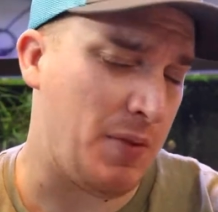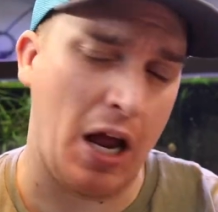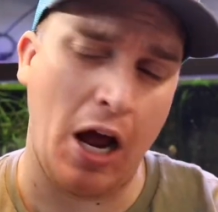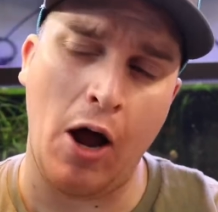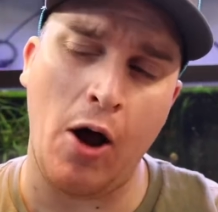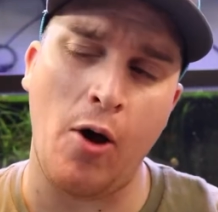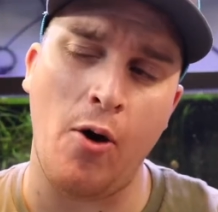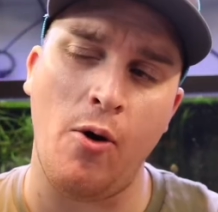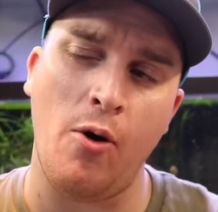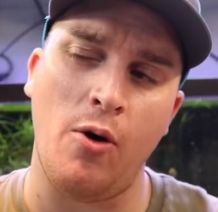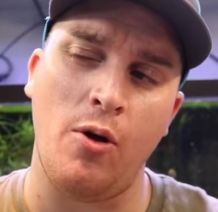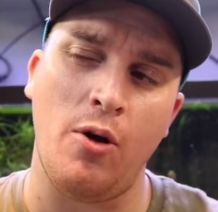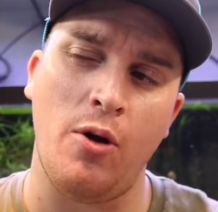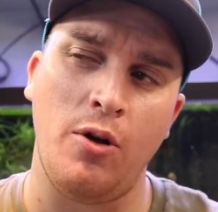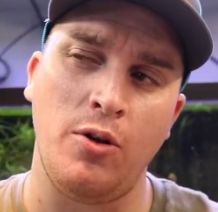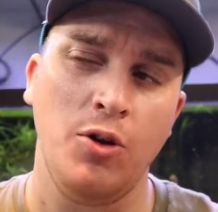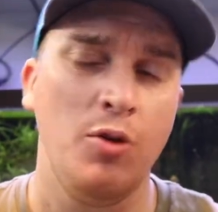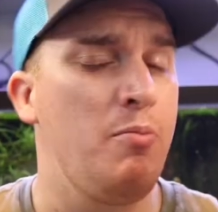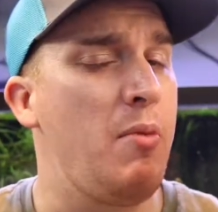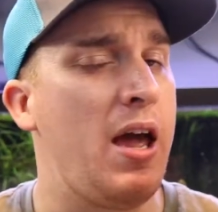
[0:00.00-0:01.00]
Now,
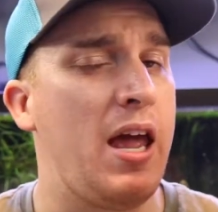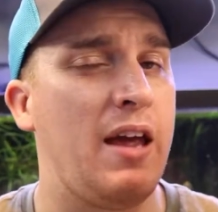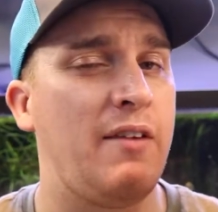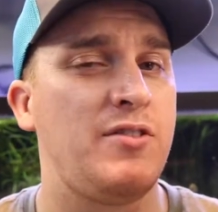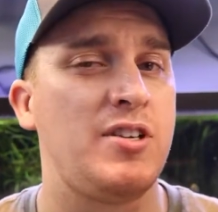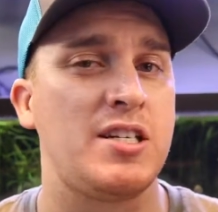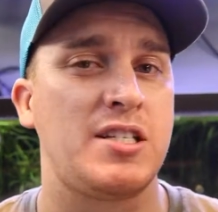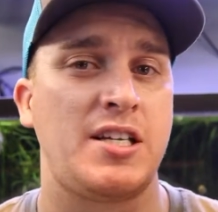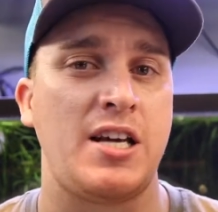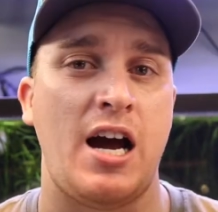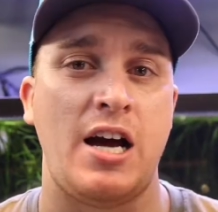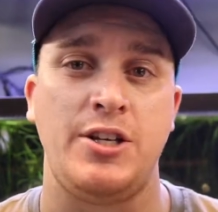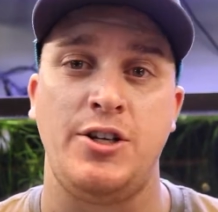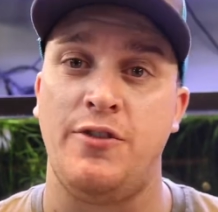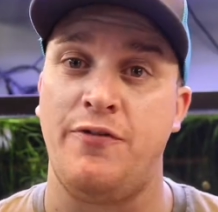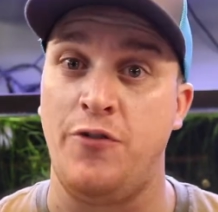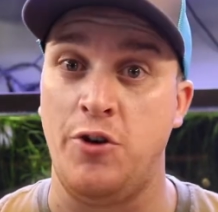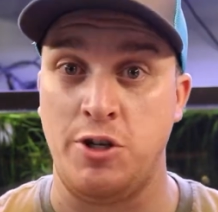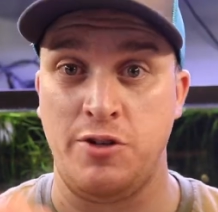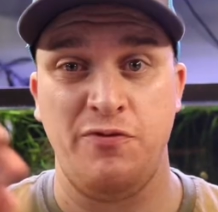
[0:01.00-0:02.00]
you may have just gotten
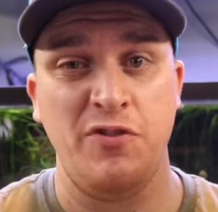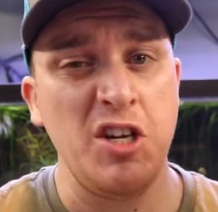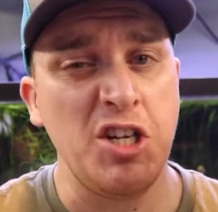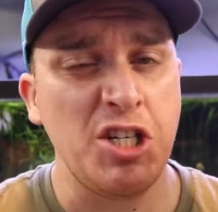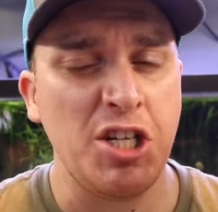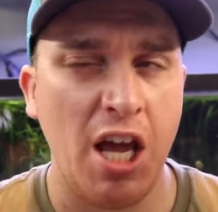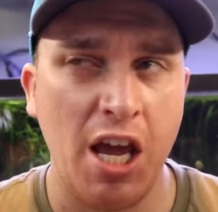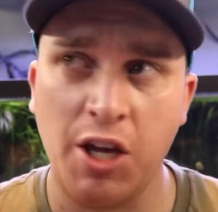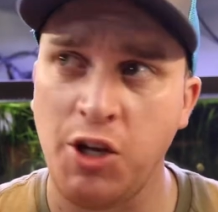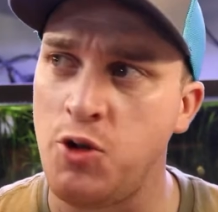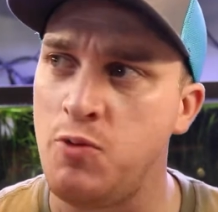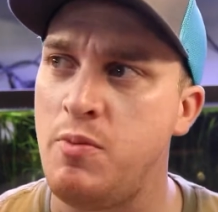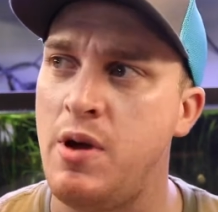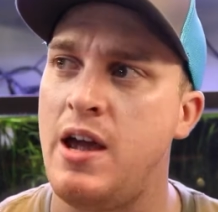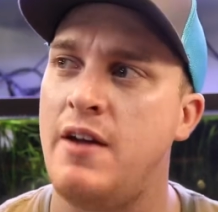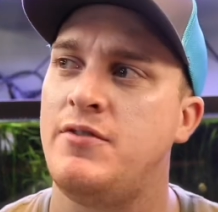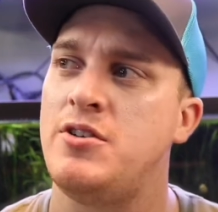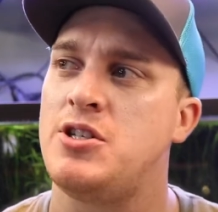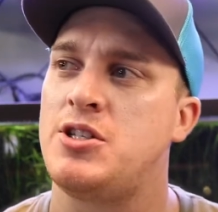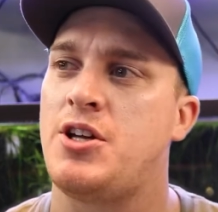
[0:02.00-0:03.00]
your first fish tank, you may
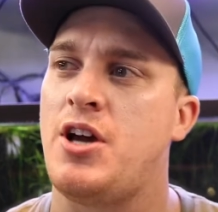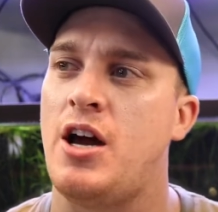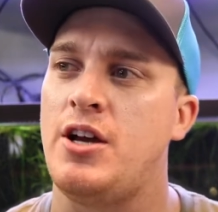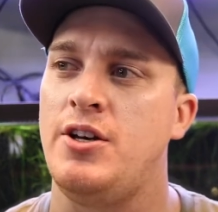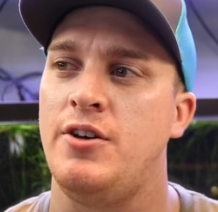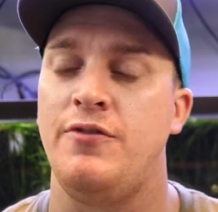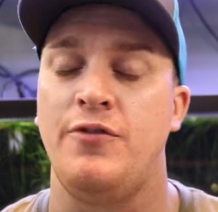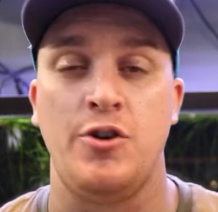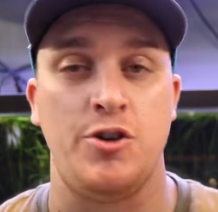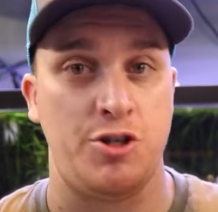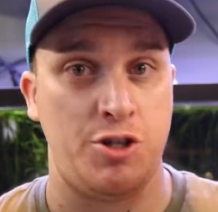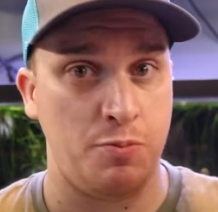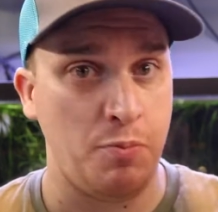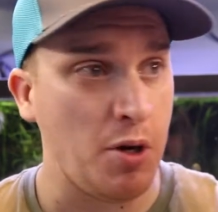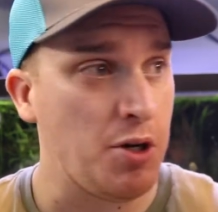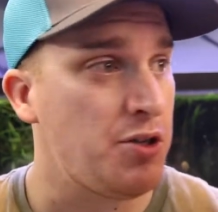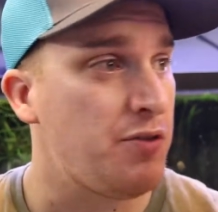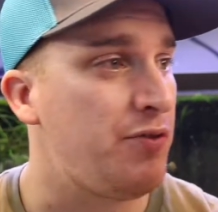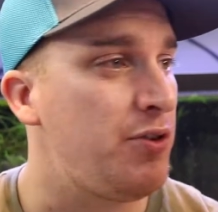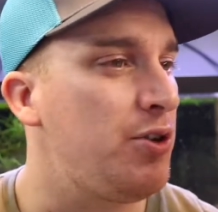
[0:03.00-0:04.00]
have just gotten your first
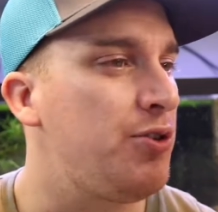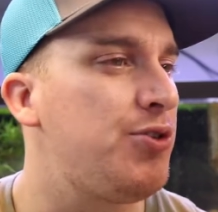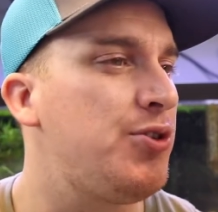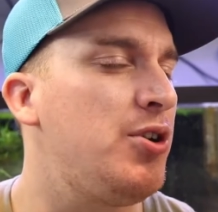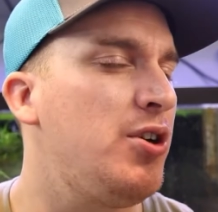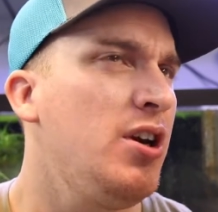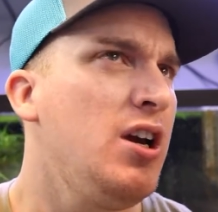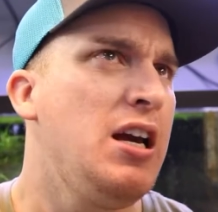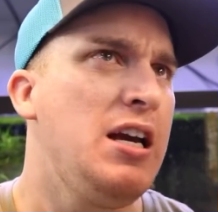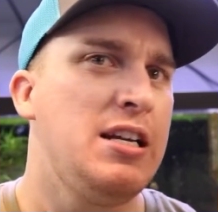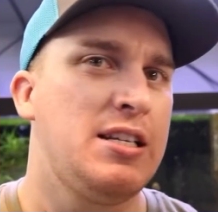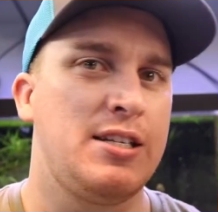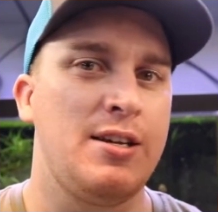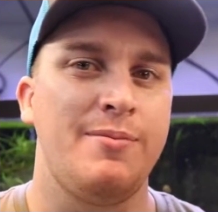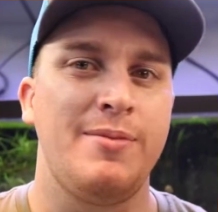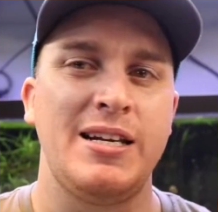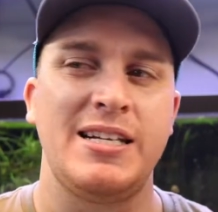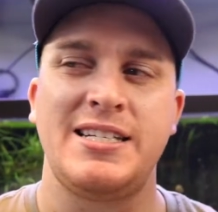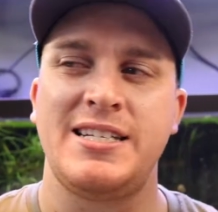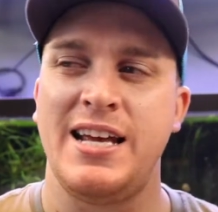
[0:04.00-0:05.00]
sponge filter,
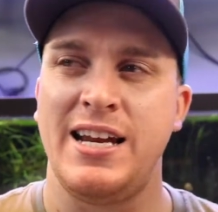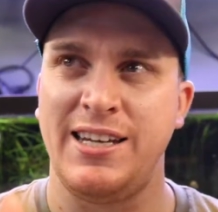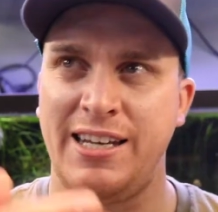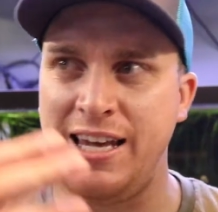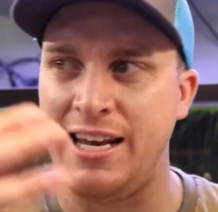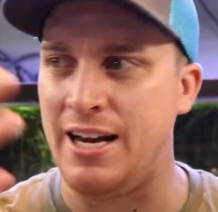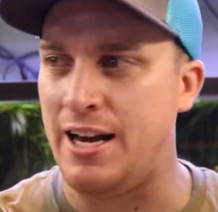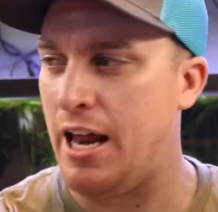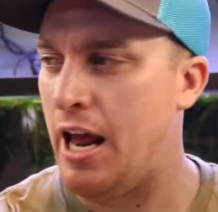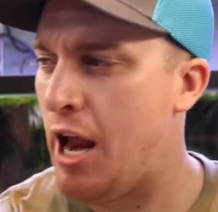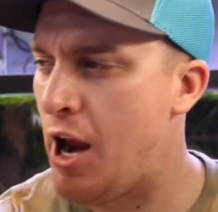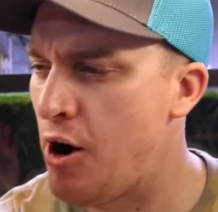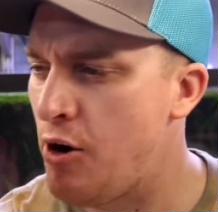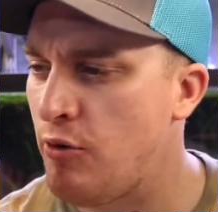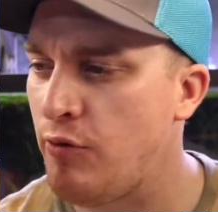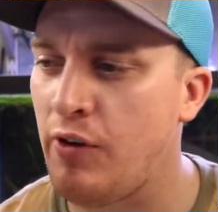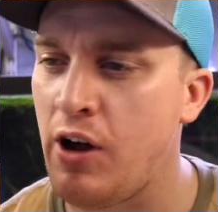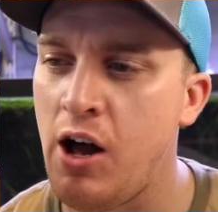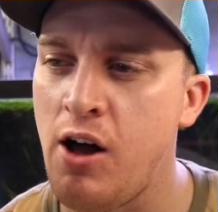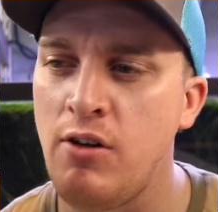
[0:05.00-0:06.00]
somebody said get an air
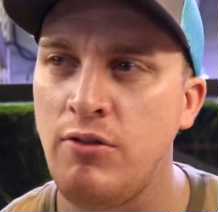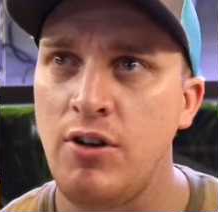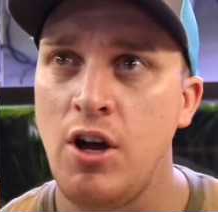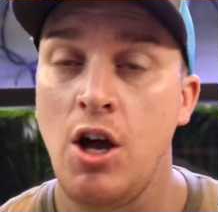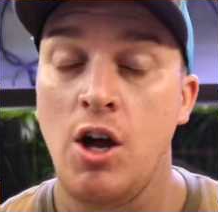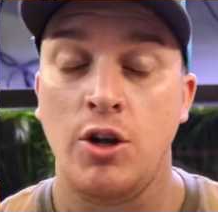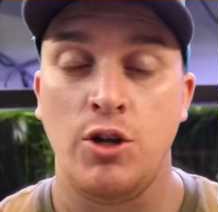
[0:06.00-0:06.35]
valve,